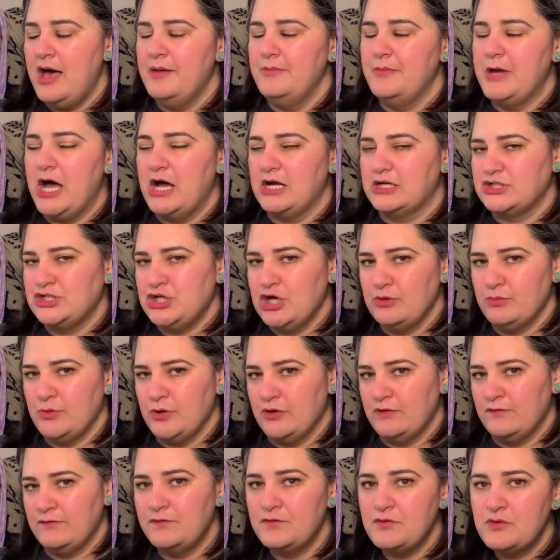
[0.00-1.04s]
October
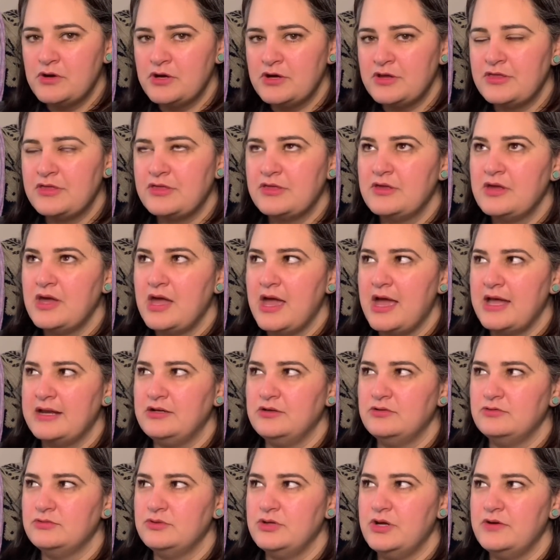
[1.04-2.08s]
4th. I
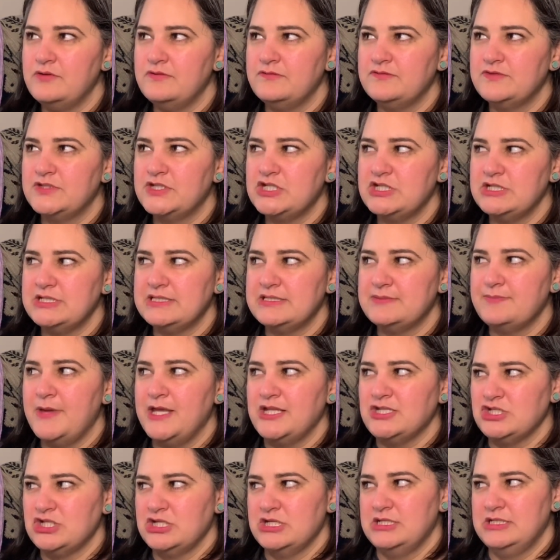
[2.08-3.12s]
don't know if she's
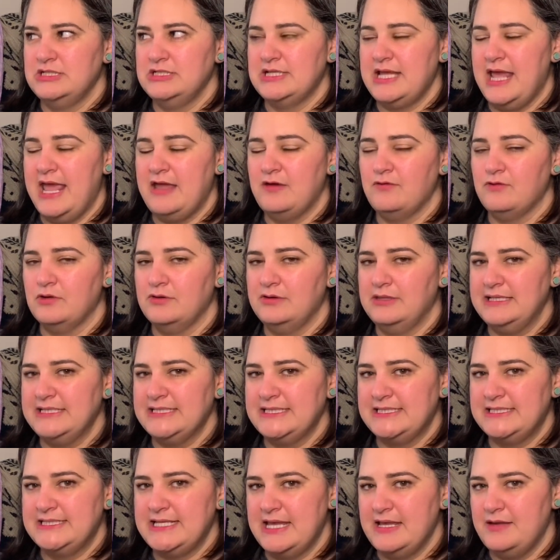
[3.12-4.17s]
mentioned a release
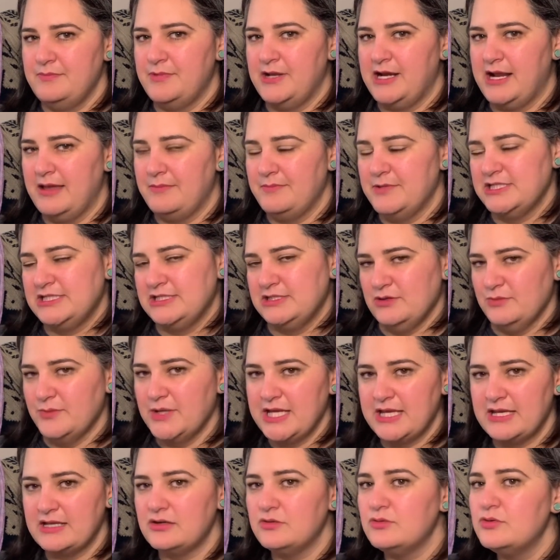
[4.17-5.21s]
date, but I'm assuming
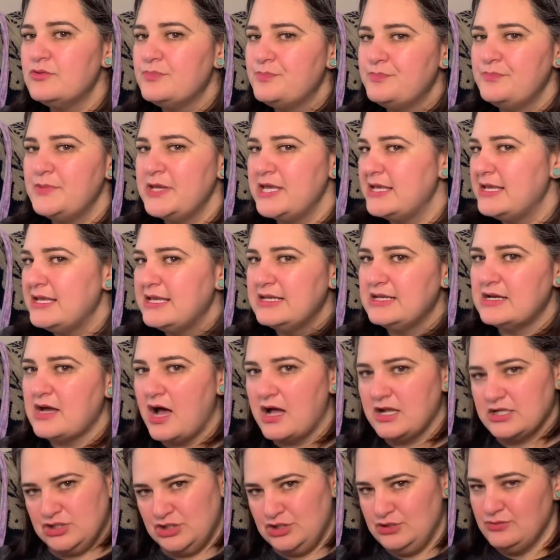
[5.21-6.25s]
it will be
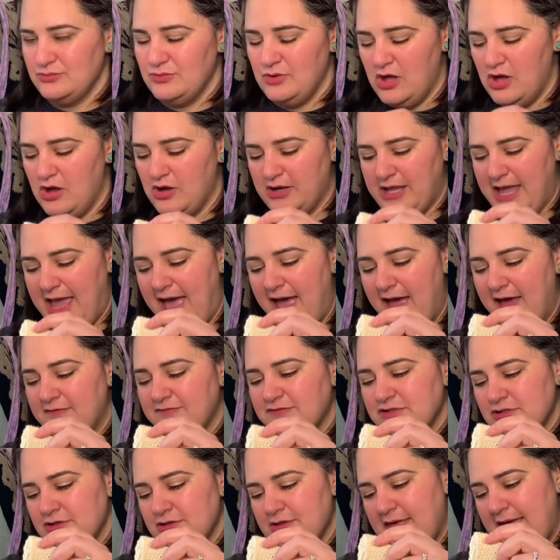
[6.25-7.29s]
not too long
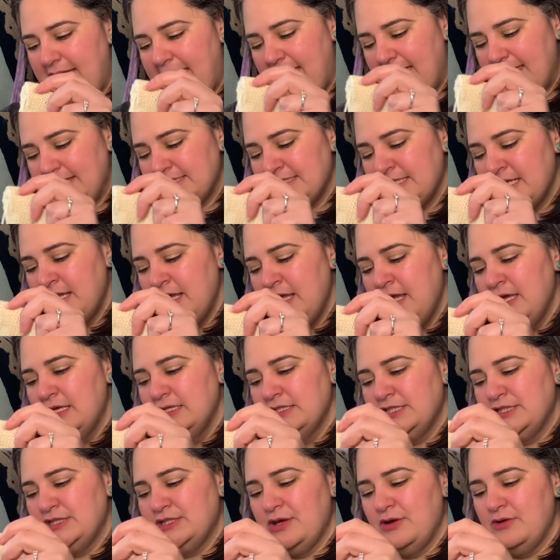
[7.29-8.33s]
after that.
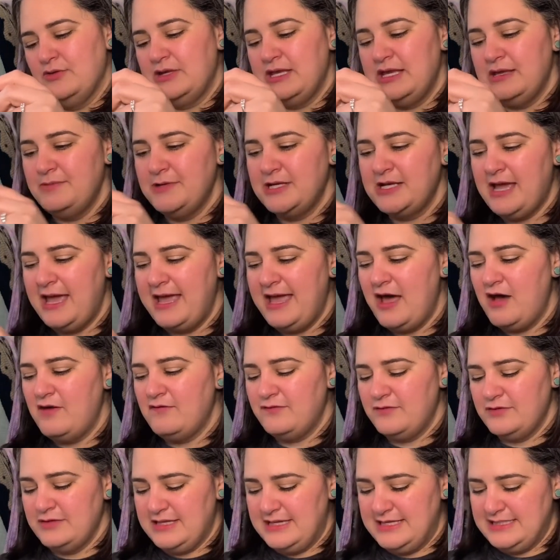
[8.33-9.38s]
So keep an eye out
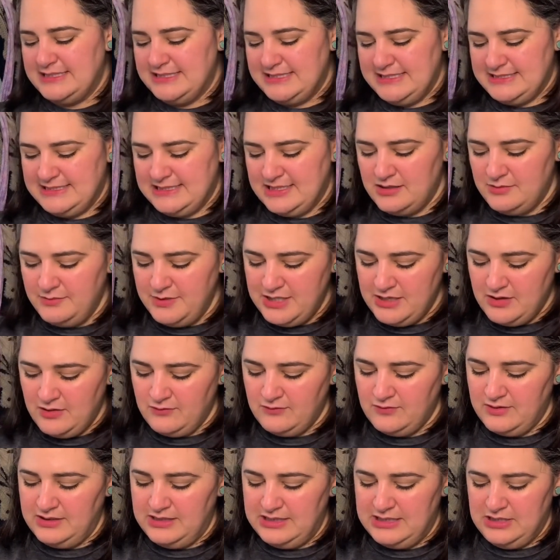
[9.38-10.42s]
for this. It's going to be a
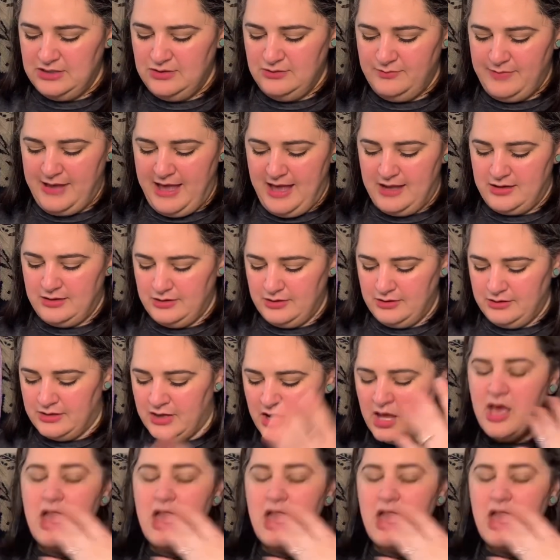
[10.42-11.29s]
really cute pattern.